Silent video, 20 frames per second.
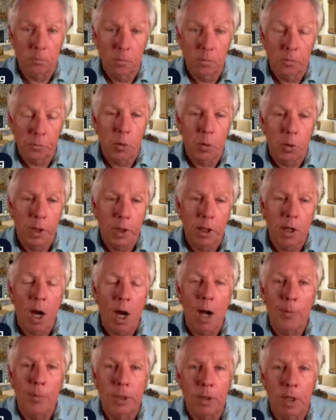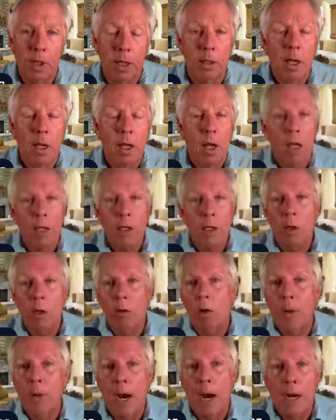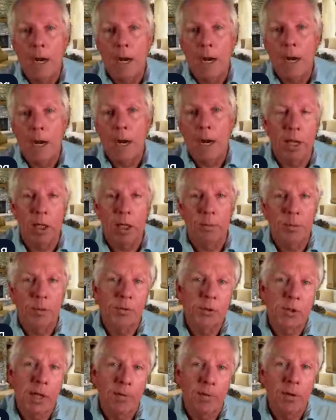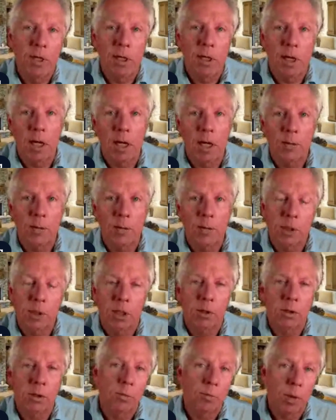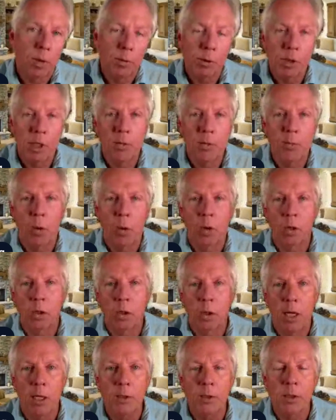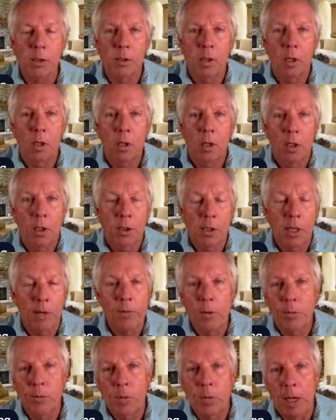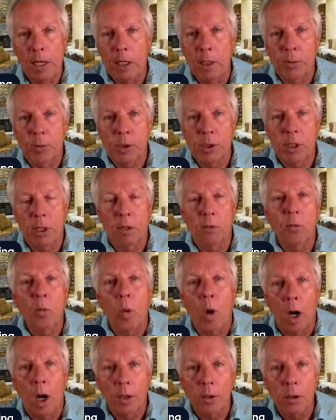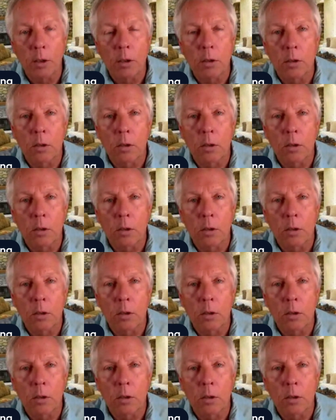pretty common. And, our bodies are made up of 70 to 80%, some people say more or less, 70, 80% of water.